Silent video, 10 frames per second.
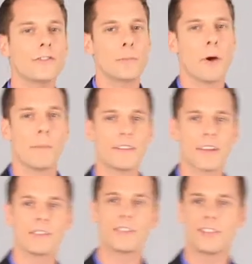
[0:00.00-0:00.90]
department
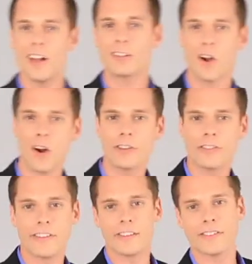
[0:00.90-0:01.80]
doesn't sell cars
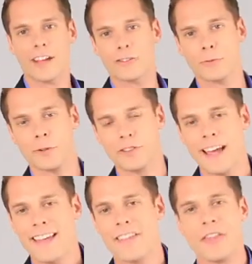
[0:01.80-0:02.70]
to these customers,
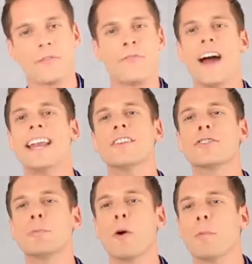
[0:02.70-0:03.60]
then the finance
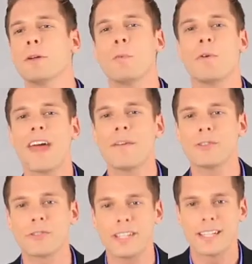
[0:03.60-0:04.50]
department won't ever
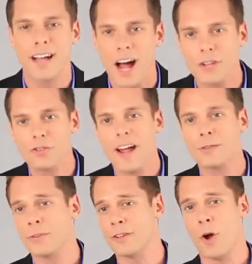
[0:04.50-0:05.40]
see a
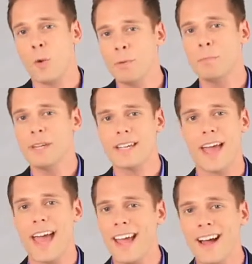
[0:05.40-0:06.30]
contract with an open
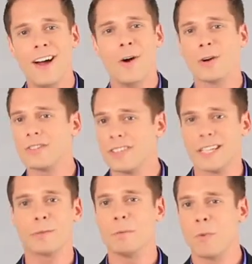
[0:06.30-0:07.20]
BK or a
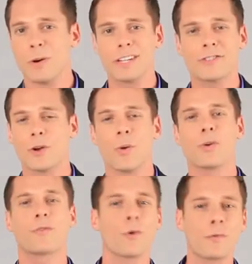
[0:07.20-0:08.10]
delinquent mortgage or
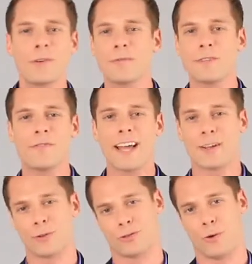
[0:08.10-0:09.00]
a 450
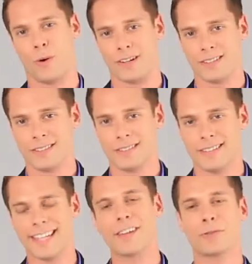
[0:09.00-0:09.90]
FICO score.
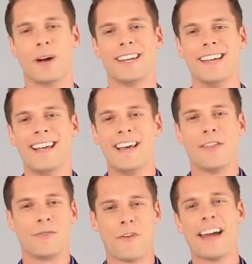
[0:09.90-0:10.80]
And guess what?
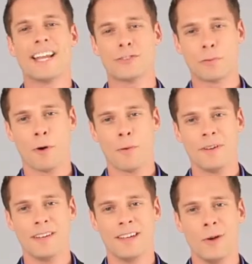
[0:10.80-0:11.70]
The finance
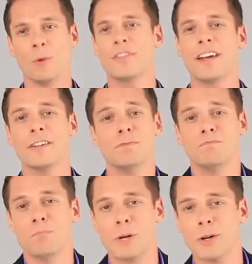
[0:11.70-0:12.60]
department will tell you
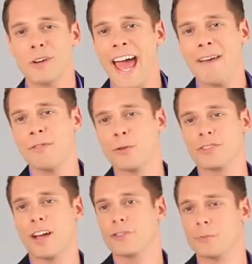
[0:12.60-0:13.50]
we don't have those
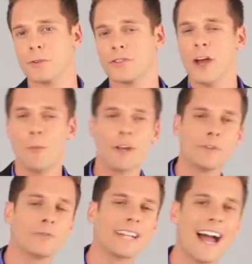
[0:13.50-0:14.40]
customers, when
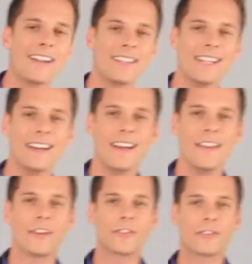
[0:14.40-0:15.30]
in reality,
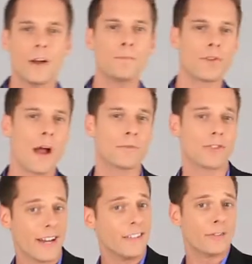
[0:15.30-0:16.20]
the subprime
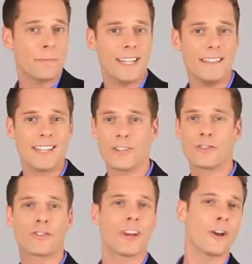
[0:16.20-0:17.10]
credit spigot is
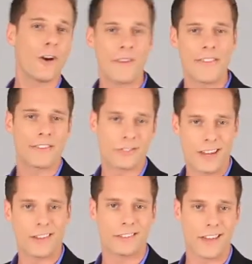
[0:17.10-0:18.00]
shut off at the
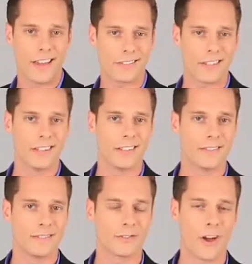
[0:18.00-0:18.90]
sales desk.
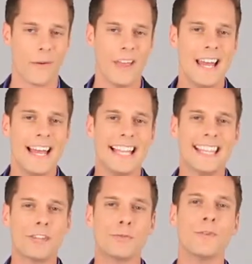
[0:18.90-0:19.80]
So,
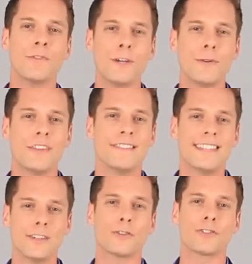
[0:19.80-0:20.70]
let's review the
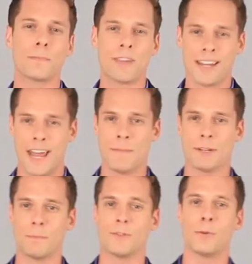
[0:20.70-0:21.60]
dealership
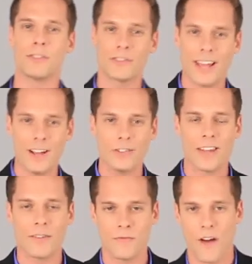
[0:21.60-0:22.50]
dynamic between sales
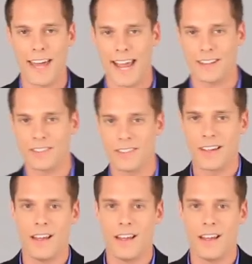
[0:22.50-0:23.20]
and finance.